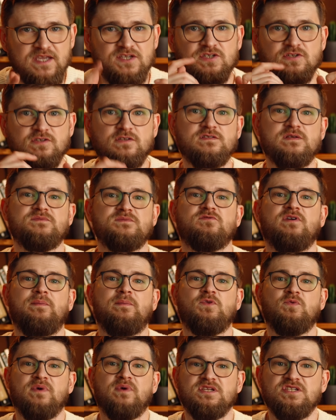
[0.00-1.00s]
sure to subscribe
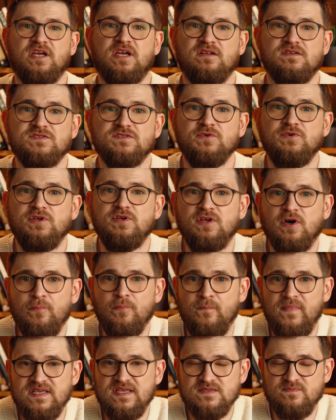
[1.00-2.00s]
to my channel so you
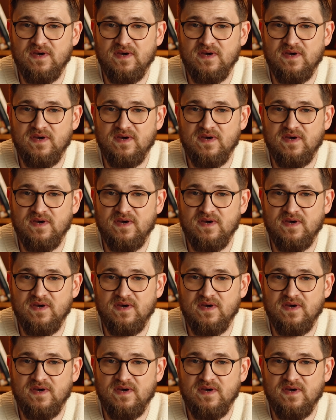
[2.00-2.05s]
don't miss